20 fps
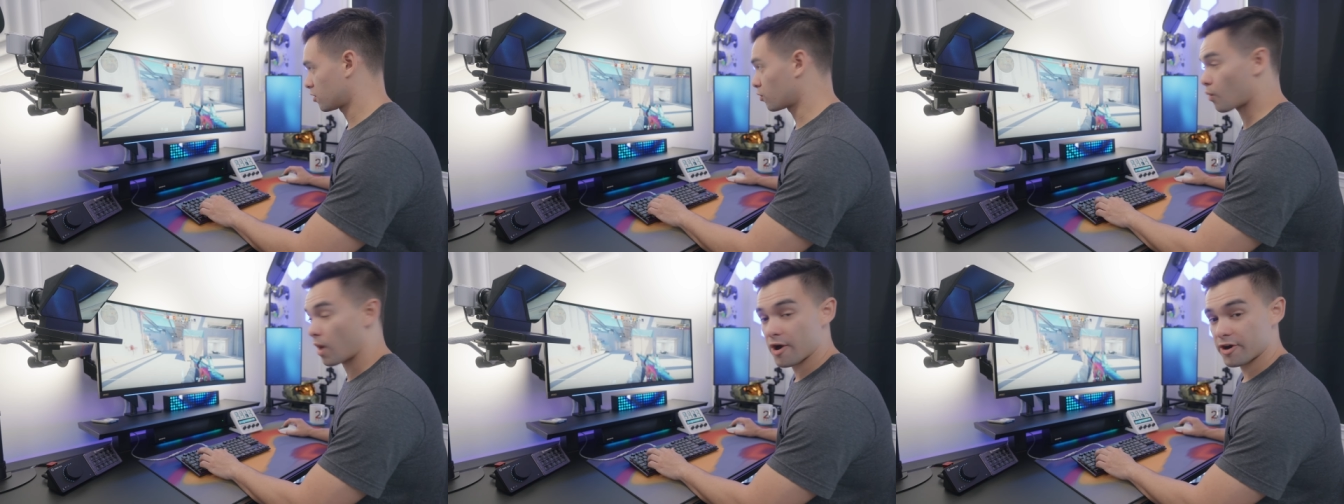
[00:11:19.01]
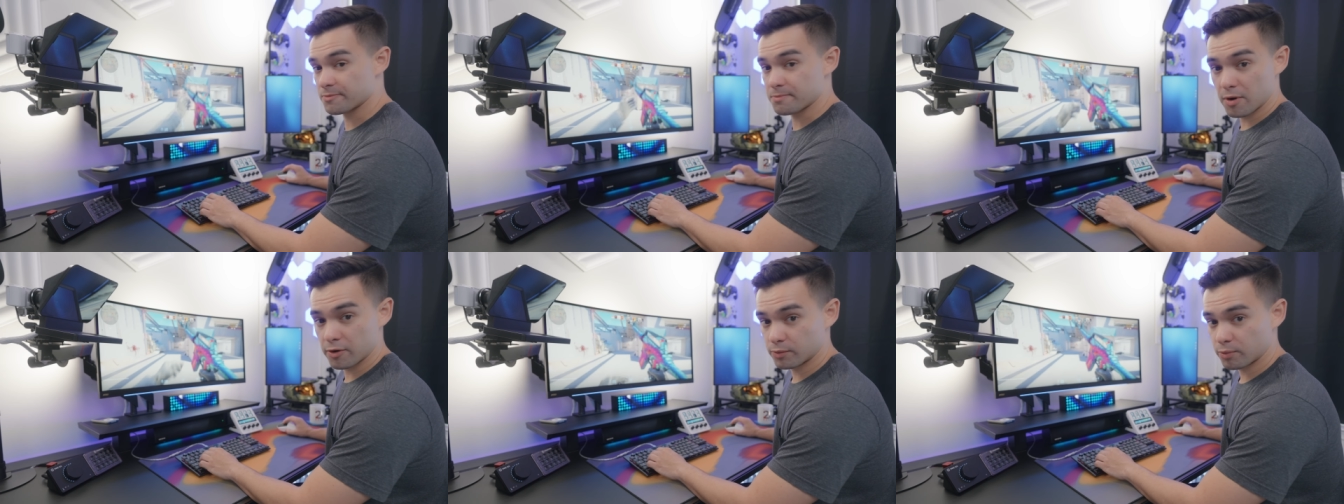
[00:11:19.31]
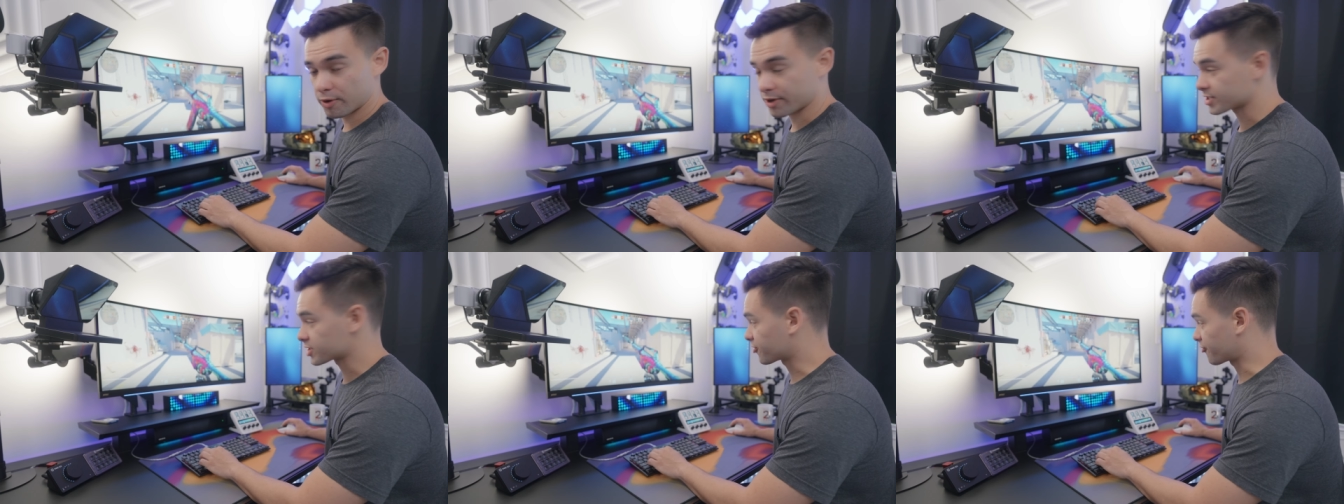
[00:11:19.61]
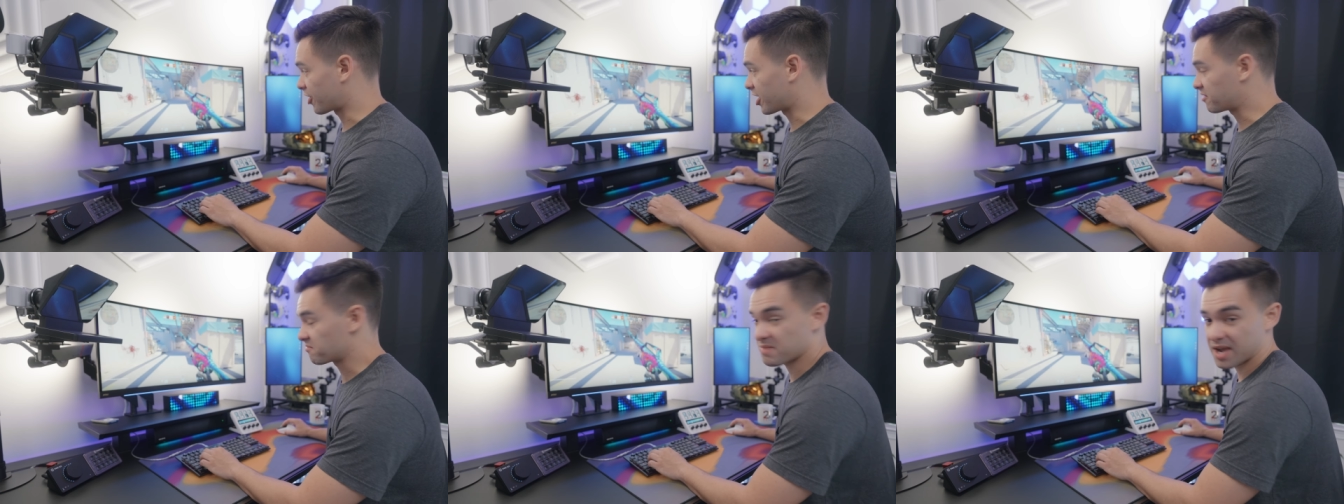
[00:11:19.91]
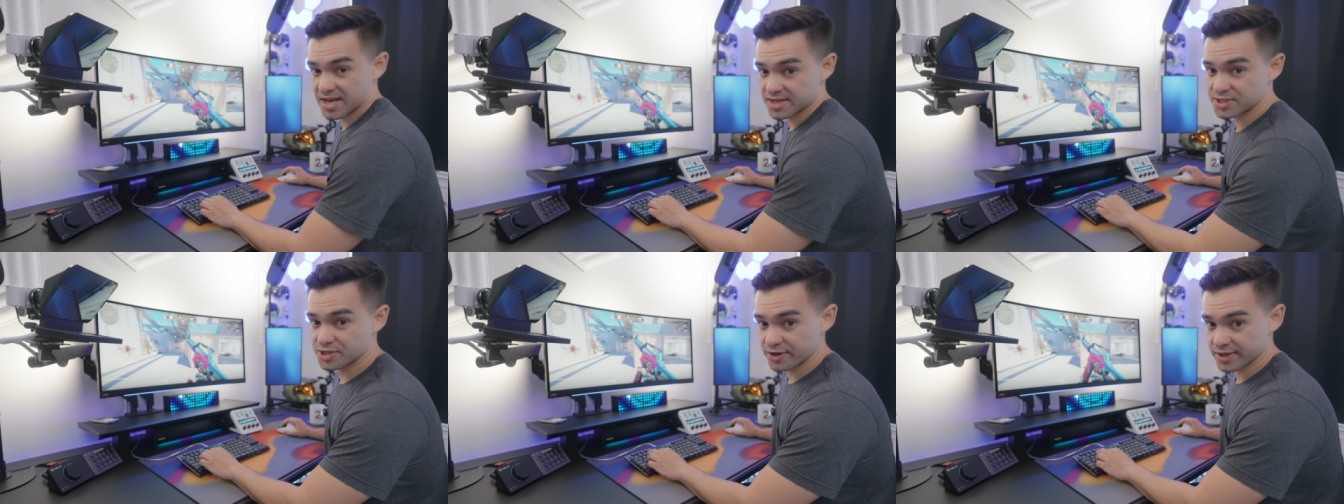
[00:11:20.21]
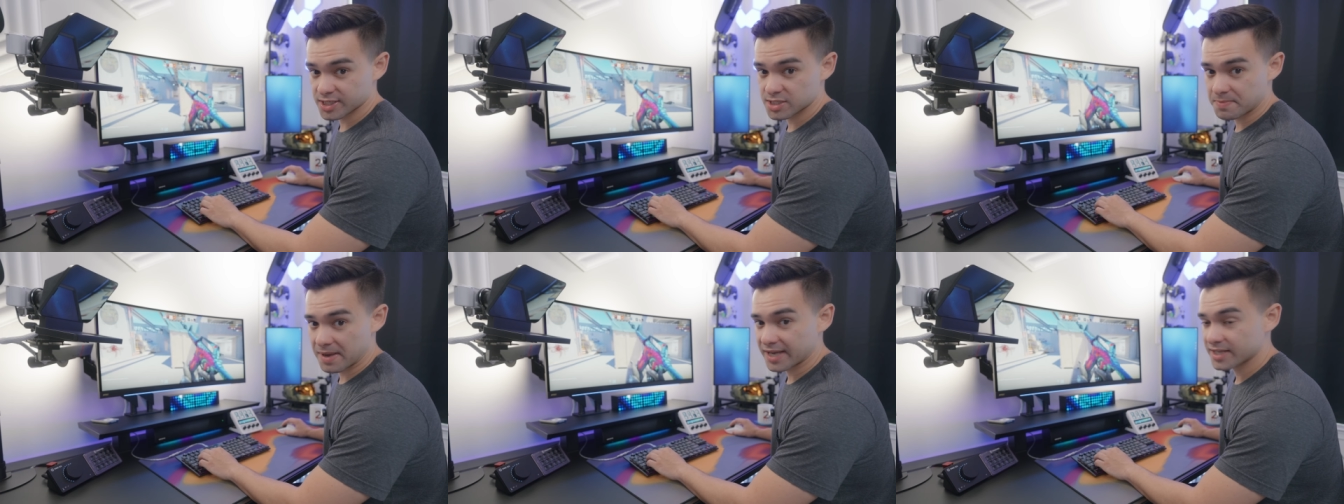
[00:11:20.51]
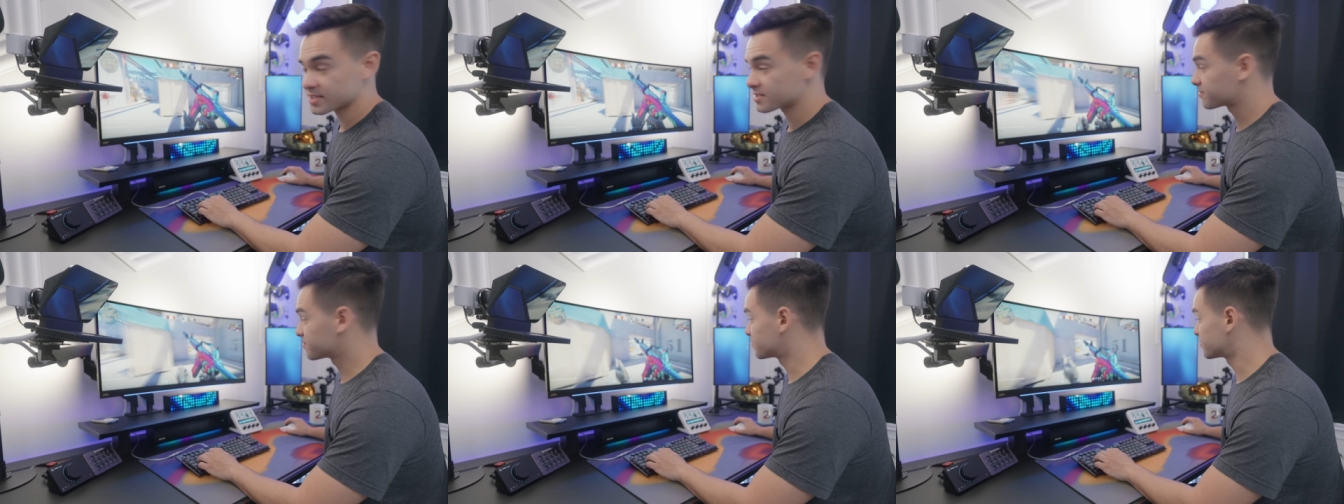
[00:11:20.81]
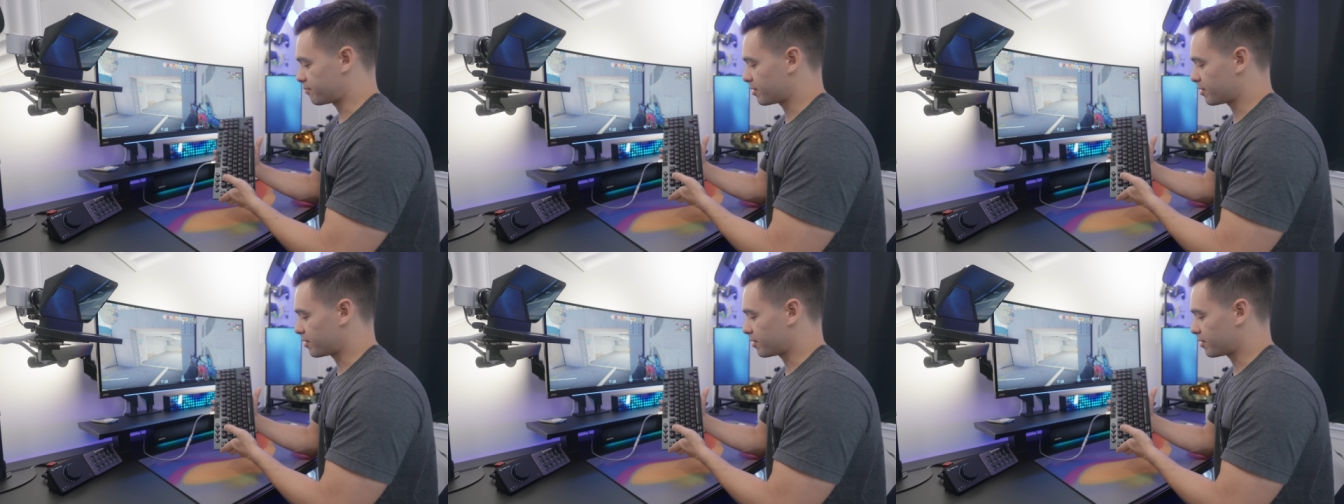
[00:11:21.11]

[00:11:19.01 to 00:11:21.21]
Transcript: Wired mode works great as you'd expect,